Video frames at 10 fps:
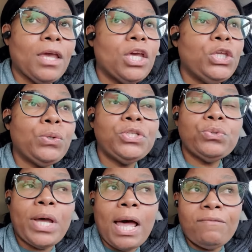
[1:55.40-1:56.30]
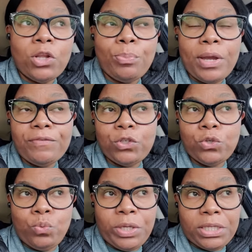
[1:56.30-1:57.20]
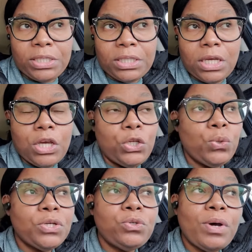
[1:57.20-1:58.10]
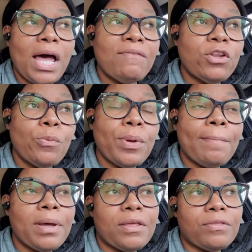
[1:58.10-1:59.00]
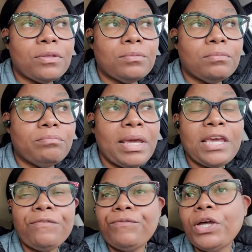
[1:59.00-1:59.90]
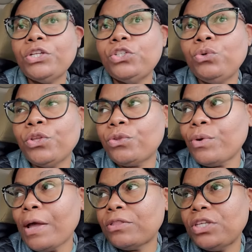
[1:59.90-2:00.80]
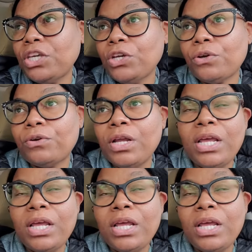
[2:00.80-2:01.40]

You can do an envelope every two weeks. You can do an envelope a month. Make it fun. Do it throughout the year.